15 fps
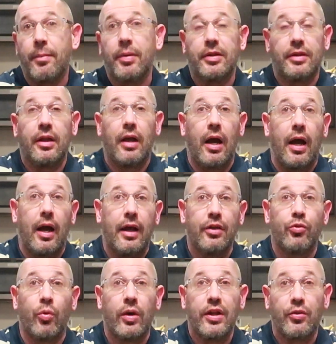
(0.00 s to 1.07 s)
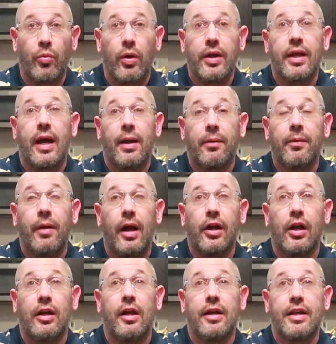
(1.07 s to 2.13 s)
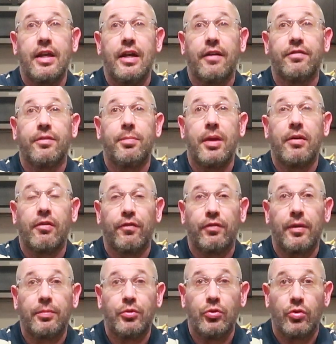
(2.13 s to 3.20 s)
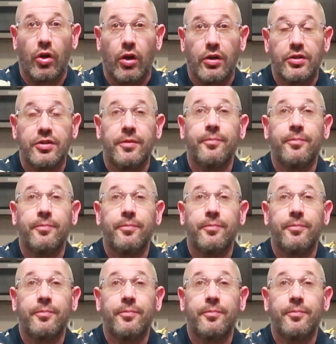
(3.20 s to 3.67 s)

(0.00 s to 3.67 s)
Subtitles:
but in 2020 I got lucky enough to be able to flip 2 cars.